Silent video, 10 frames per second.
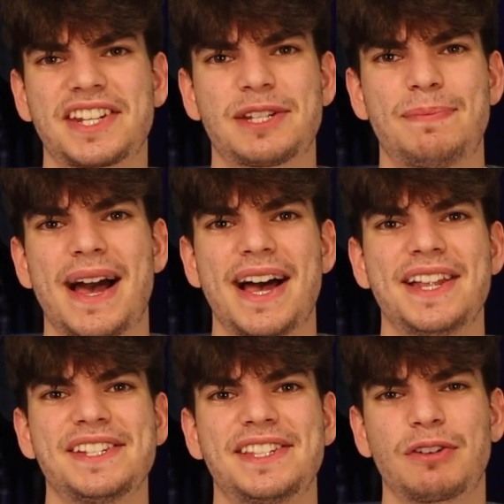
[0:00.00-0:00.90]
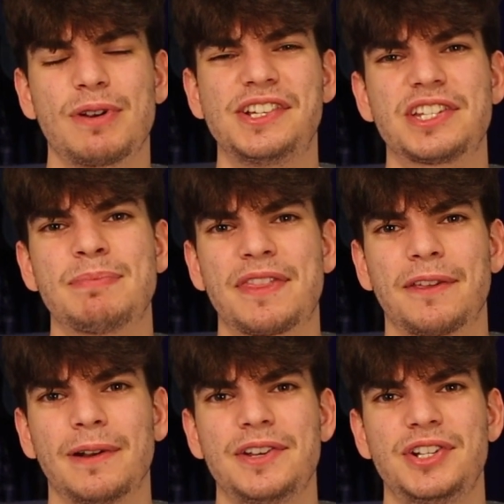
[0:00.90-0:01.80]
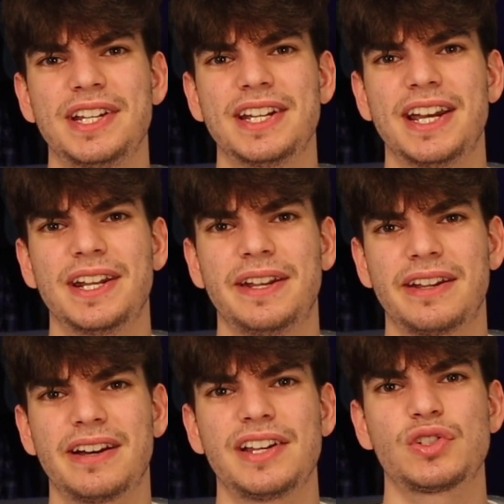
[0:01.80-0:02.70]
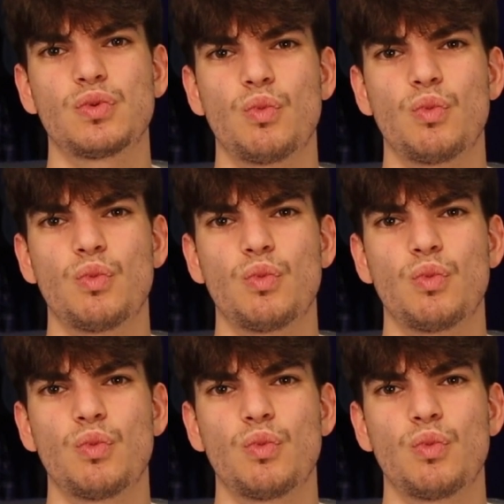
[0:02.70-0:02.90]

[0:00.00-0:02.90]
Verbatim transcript: expands the creature's mythology in a nice